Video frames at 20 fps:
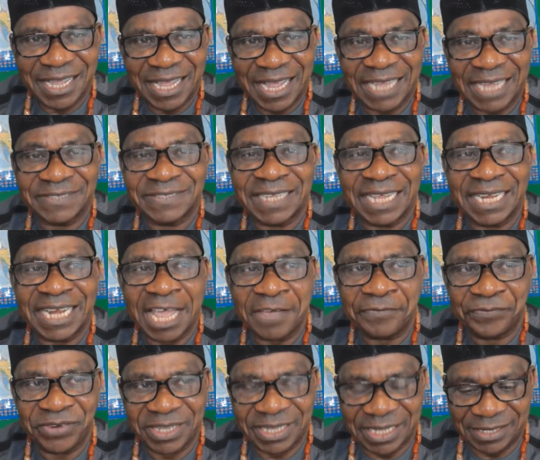as an
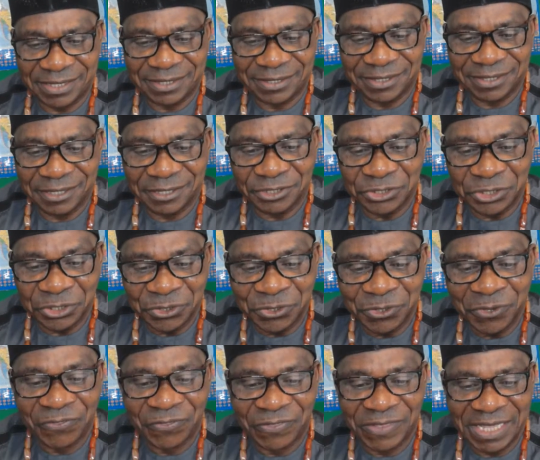African, do
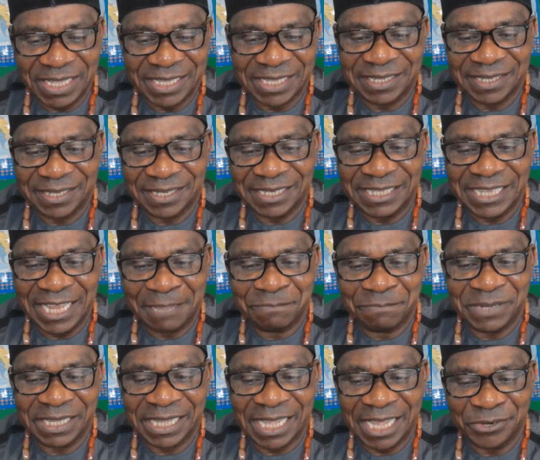you think
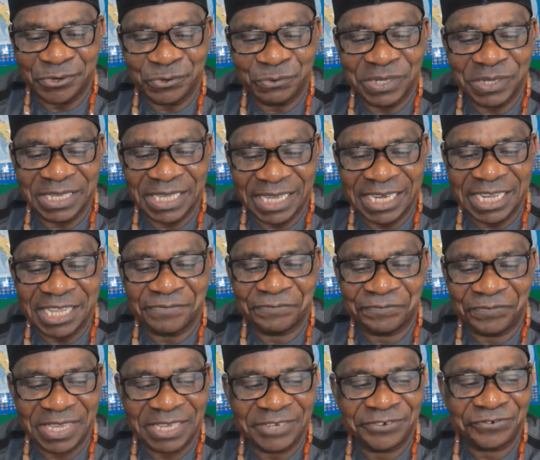Nnamdi Kanu will get a
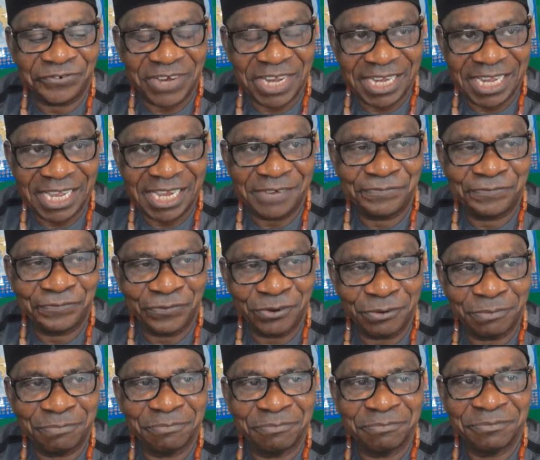fair trial
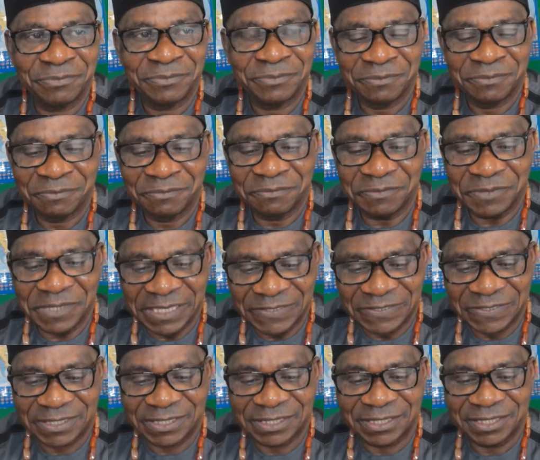from
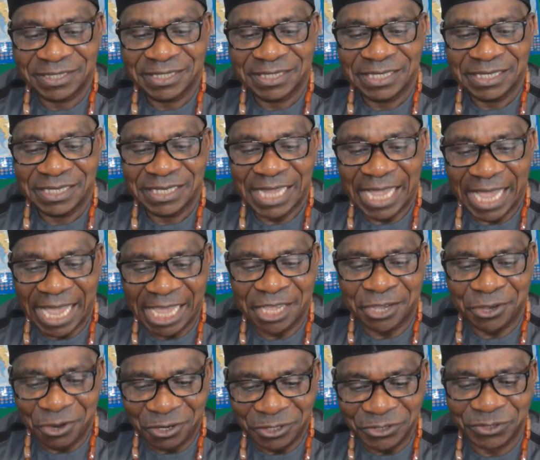this High
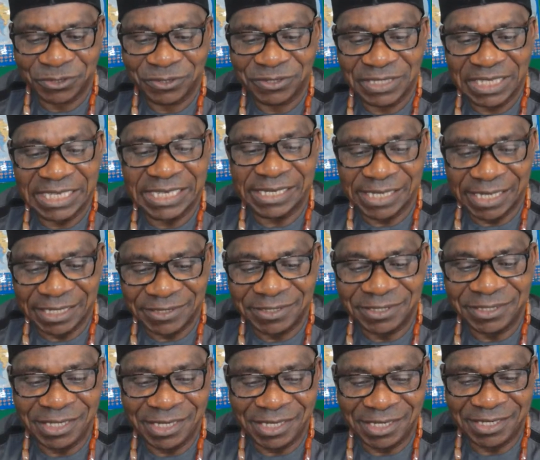Court in
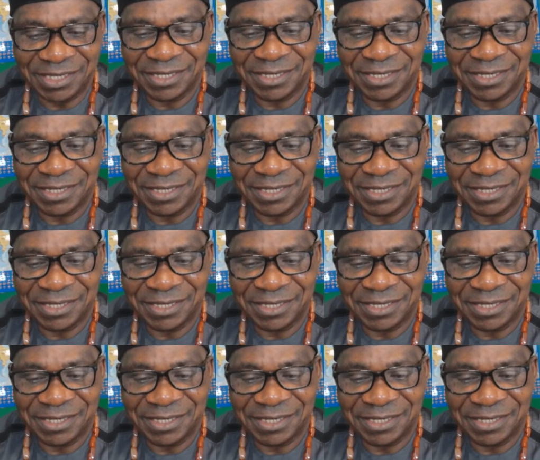Nigeria?